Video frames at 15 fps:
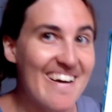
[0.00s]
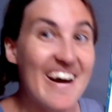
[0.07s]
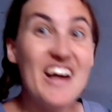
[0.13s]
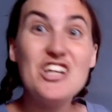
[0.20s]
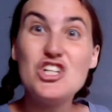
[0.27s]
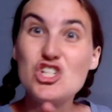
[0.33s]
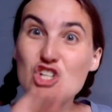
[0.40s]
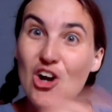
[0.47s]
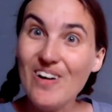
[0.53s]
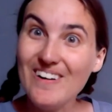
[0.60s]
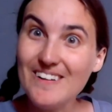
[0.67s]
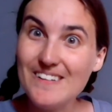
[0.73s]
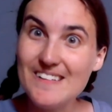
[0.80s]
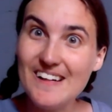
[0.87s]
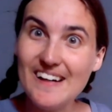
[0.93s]
A
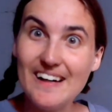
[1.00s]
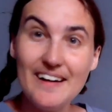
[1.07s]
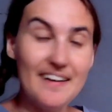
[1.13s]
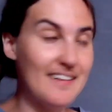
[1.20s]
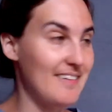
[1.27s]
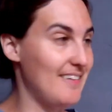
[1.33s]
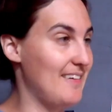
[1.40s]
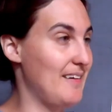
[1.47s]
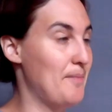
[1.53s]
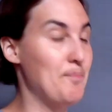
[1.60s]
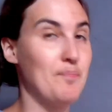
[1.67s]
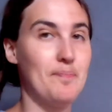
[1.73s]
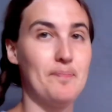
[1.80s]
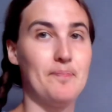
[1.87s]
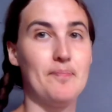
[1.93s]
shark does.
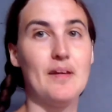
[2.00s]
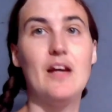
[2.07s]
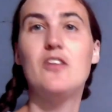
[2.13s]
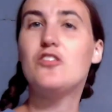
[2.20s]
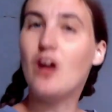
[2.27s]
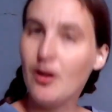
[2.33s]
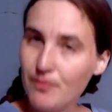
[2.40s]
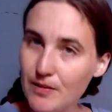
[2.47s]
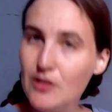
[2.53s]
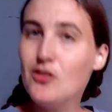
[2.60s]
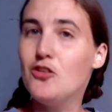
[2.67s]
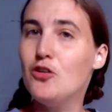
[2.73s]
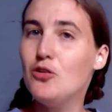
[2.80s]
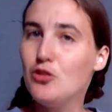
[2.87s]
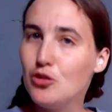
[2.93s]

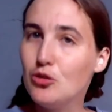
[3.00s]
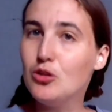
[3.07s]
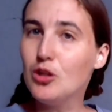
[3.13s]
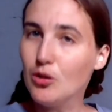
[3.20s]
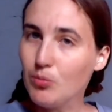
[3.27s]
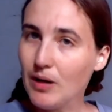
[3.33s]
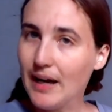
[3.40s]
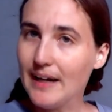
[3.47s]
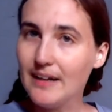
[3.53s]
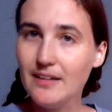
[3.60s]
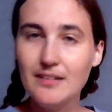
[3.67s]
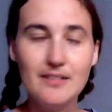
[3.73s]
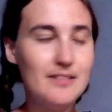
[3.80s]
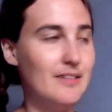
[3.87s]
Dolphins do too, you're right.